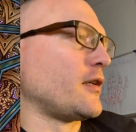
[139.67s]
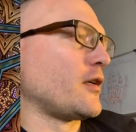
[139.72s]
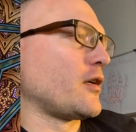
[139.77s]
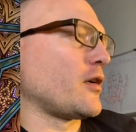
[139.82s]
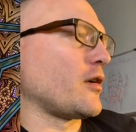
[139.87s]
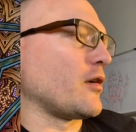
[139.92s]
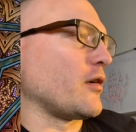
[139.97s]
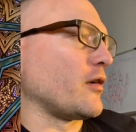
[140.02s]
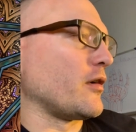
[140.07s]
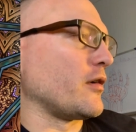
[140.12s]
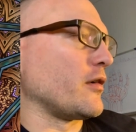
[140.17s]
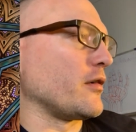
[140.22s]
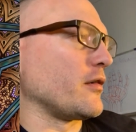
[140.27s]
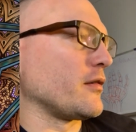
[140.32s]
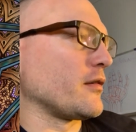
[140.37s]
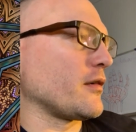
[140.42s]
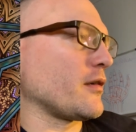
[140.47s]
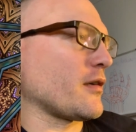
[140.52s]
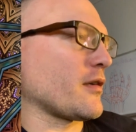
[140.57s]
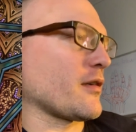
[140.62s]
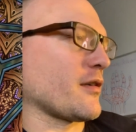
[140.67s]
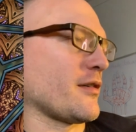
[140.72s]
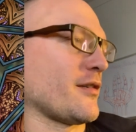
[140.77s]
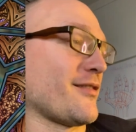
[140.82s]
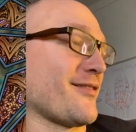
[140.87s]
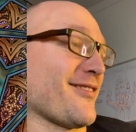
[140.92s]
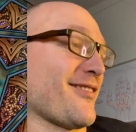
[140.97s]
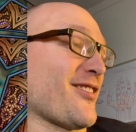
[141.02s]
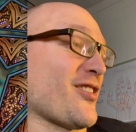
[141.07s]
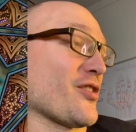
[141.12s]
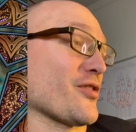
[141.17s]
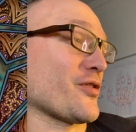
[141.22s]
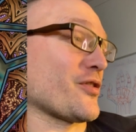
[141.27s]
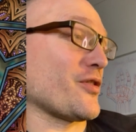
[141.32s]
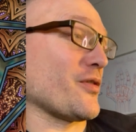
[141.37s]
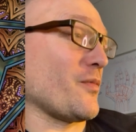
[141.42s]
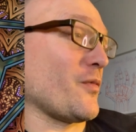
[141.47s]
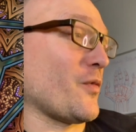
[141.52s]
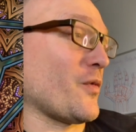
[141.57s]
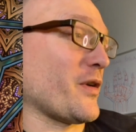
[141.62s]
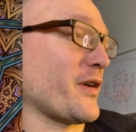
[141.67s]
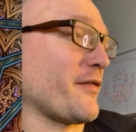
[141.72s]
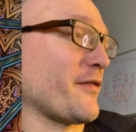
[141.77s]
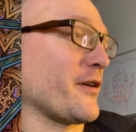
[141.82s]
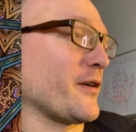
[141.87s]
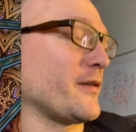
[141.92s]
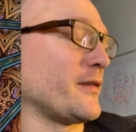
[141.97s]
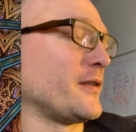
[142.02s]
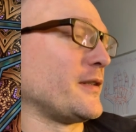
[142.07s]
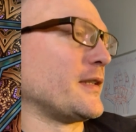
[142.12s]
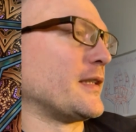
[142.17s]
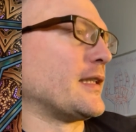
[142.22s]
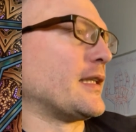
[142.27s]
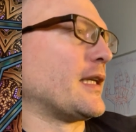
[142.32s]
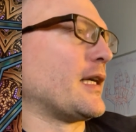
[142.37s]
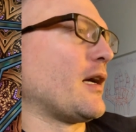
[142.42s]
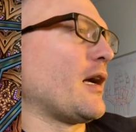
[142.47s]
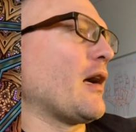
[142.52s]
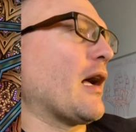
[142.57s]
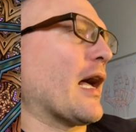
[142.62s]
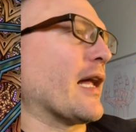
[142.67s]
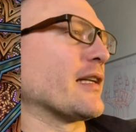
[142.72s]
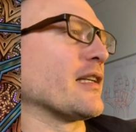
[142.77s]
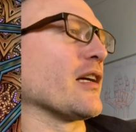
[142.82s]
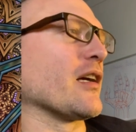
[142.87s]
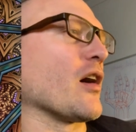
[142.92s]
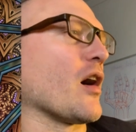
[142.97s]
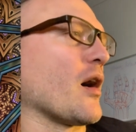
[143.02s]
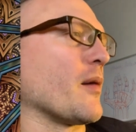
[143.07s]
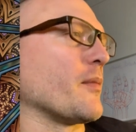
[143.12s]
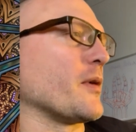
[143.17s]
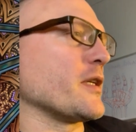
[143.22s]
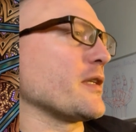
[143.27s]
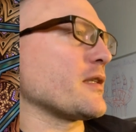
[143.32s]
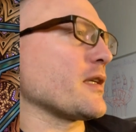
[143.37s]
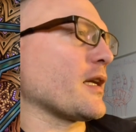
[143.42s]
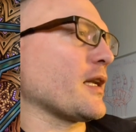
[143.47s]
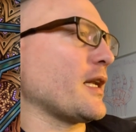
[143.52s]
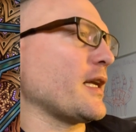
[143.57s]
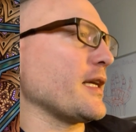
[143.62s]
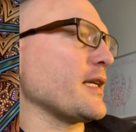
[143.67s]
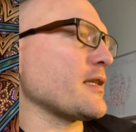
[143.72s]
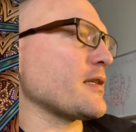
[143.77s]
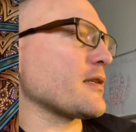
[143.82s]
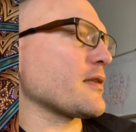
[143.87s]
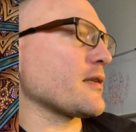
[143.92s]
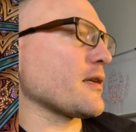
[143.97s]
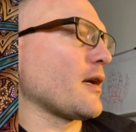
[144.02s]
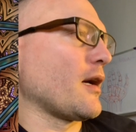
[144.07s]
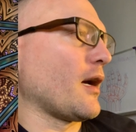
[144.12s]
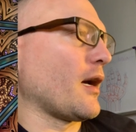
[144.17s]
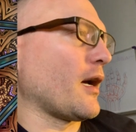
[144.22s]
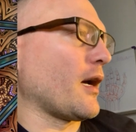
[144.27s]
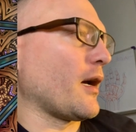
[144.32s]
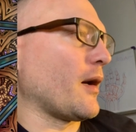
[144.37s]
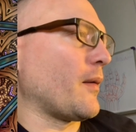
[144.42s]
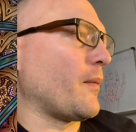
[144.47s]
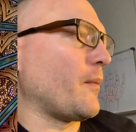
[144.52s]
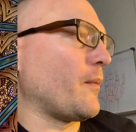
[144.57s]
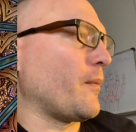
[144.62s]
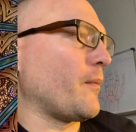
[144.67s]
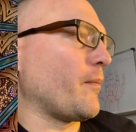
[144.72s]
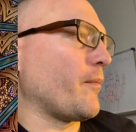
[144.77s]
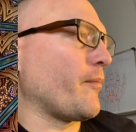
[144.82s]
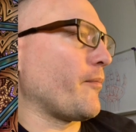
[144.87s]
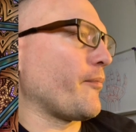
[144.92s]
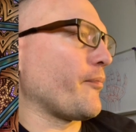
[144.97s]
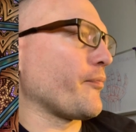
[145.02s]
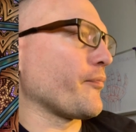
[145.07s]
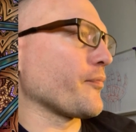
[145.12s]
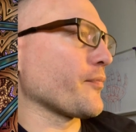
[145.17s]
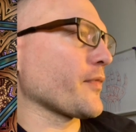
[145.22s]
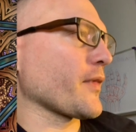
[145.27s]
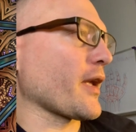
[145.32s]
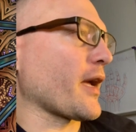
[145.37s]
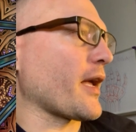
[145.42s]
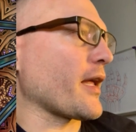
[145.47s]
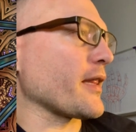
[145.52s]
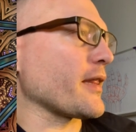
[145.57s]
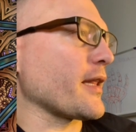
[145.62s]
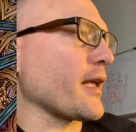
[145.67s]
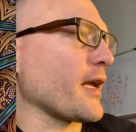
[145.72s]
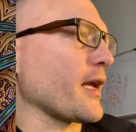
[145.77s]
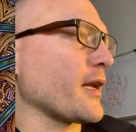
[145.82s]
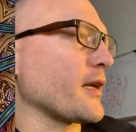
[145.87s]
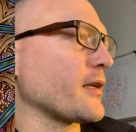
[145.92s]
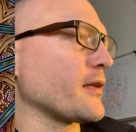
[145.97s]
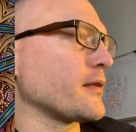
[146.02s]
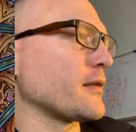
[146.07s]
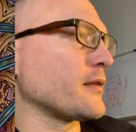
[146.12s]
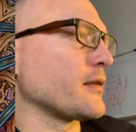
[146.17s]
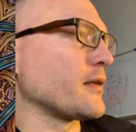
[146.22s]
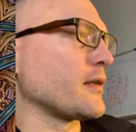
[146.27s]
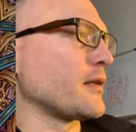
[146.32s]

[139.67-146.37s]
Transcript: her costume, whatever, undergarment at least, and then